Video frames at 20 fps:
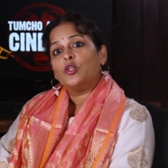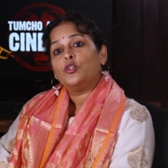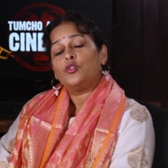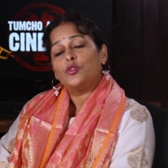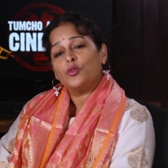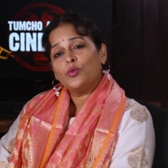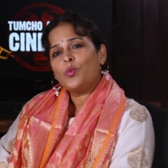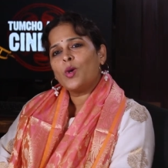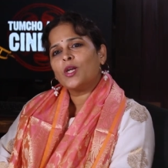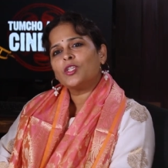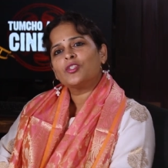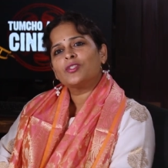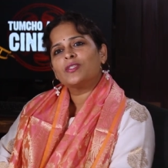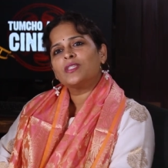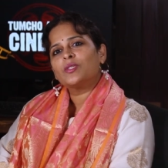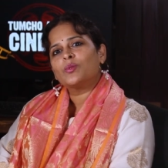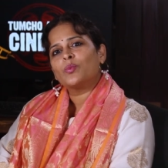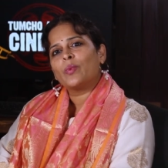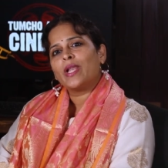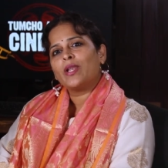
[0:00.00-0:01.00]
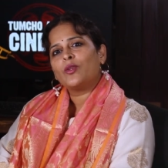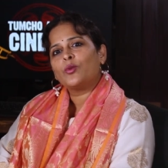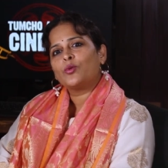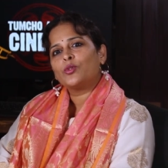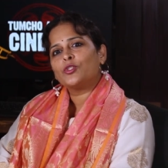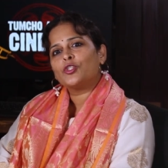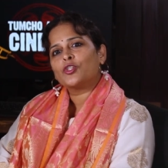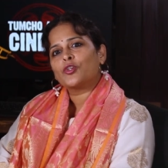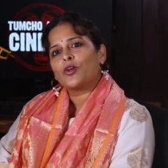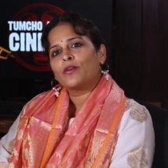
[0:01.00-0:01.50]
Do watch this
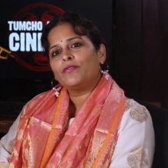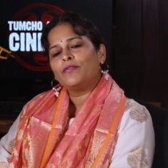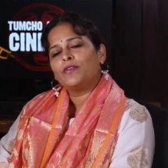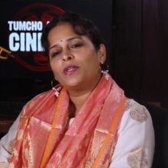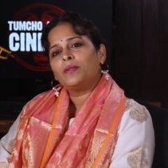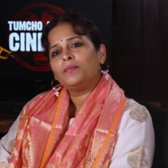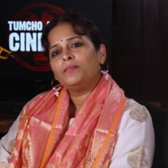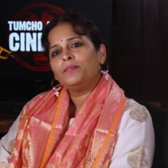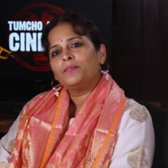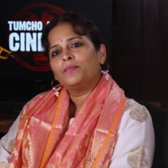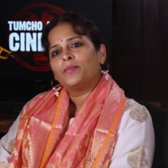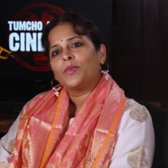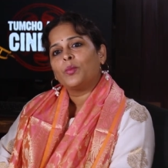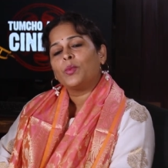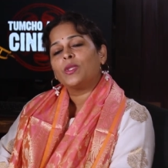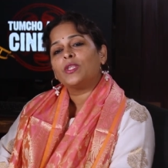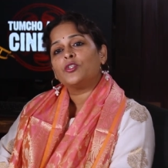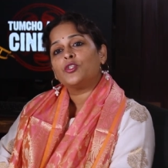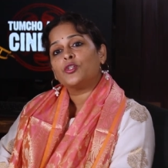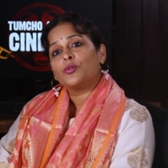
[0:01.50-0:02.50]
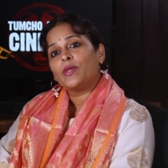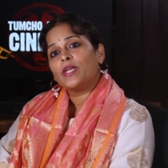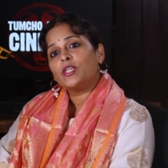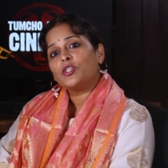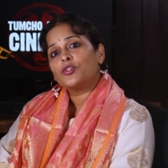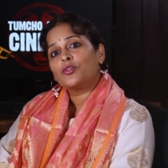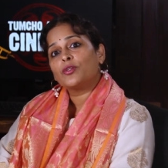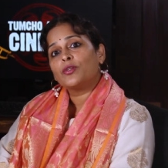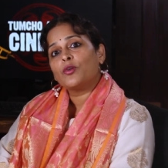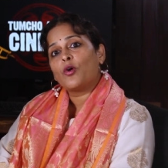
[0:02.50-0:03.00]
well-known short film with a
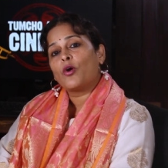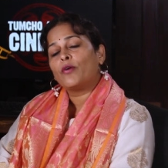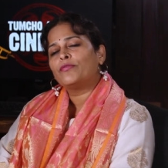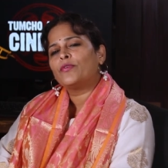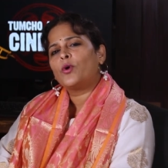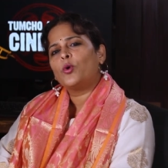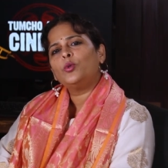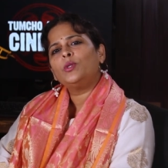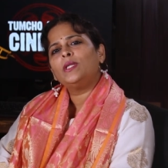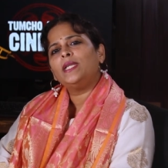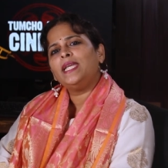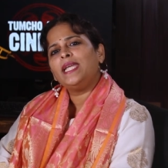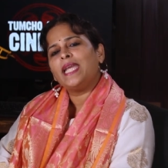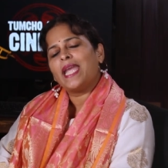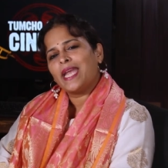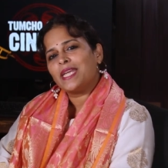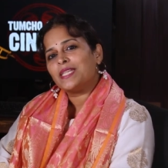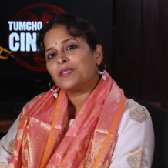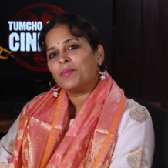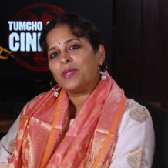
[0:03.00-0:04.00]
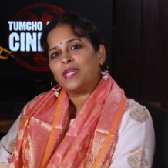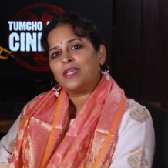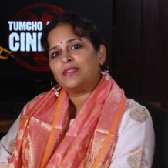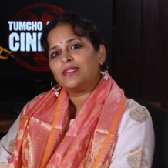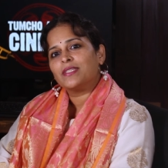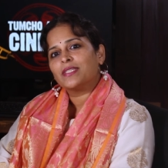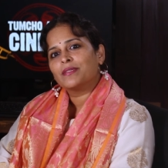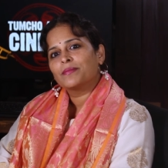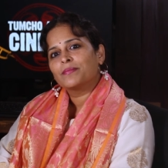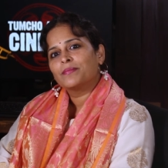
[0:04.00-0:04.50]
duration of only 8
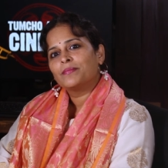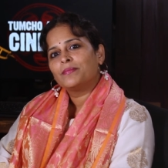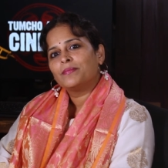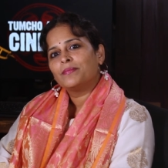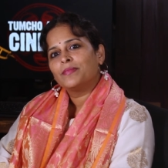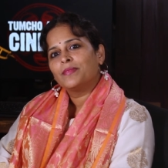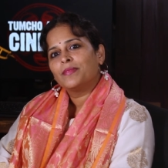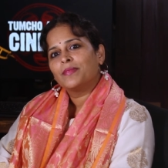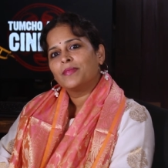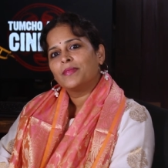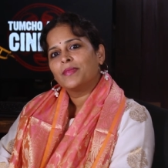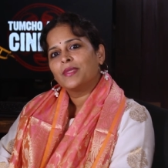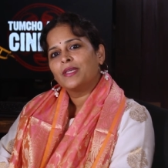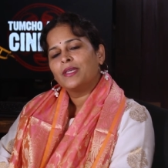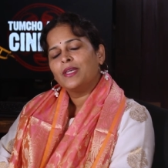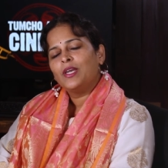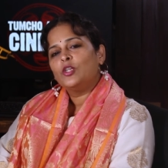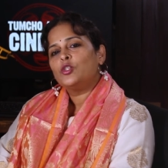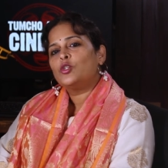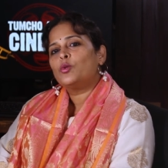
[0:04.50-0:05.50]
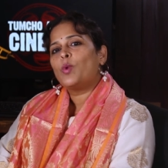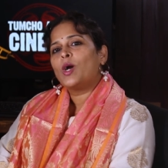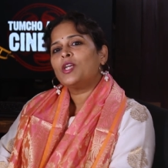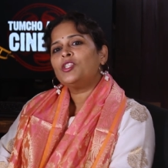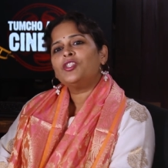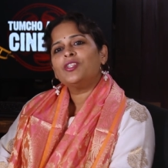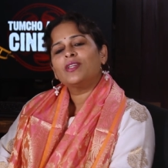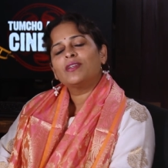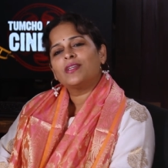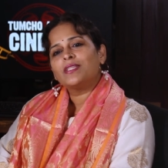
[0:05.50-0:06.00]
minutes. To
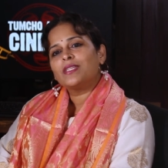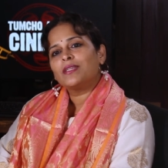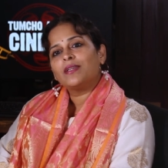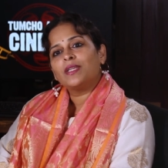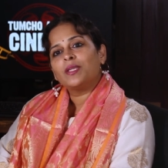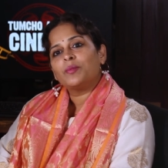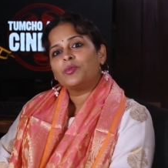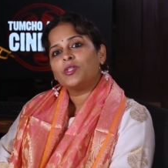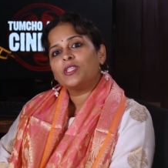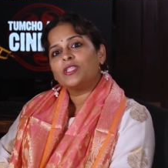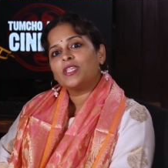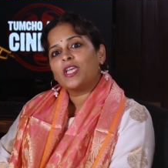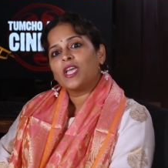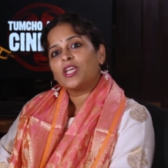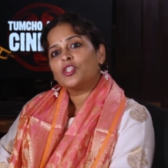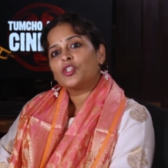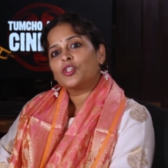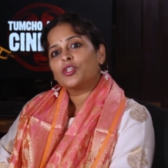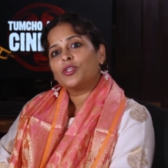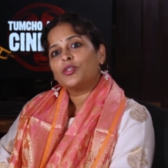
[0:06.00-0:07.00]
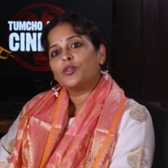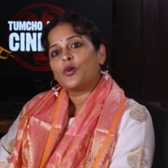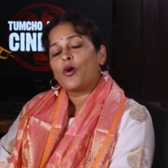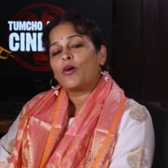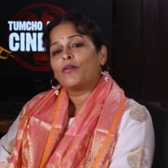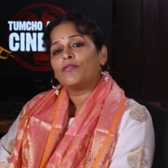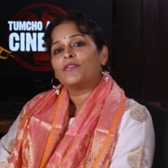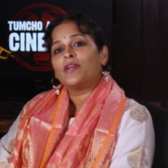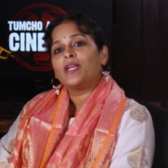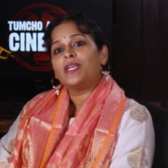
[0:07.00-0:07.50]
watch the critical appreciation
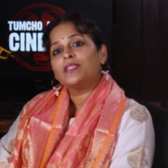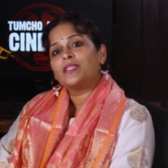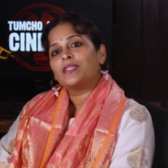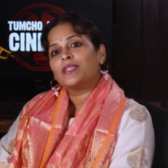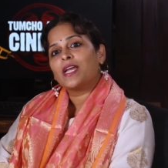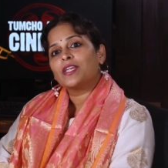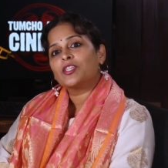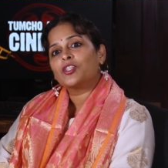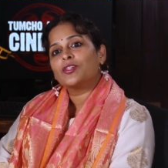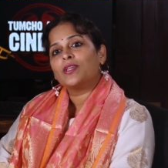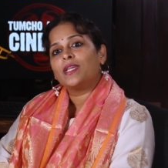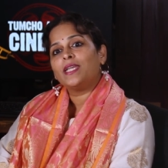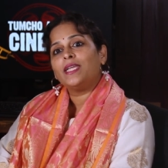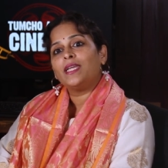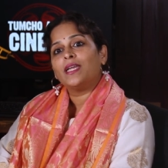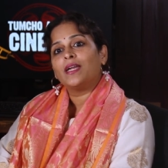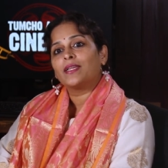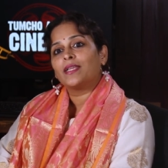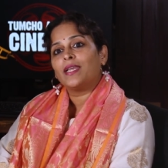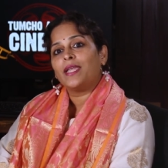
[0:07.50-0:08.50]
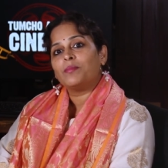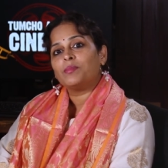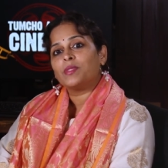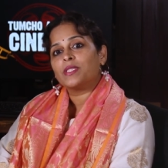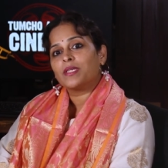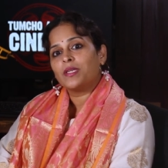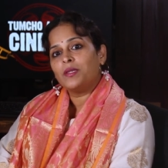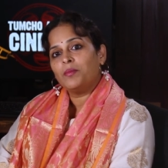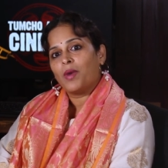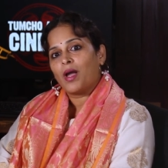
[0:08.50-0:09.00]
of internationally acclaimed
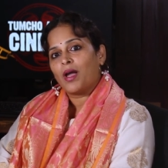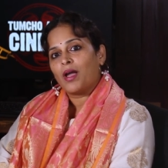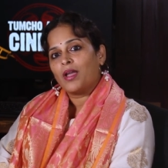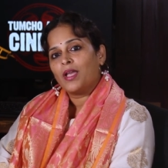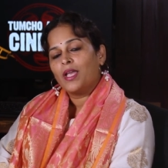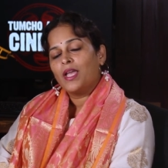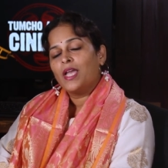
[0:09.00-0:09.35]
cinema,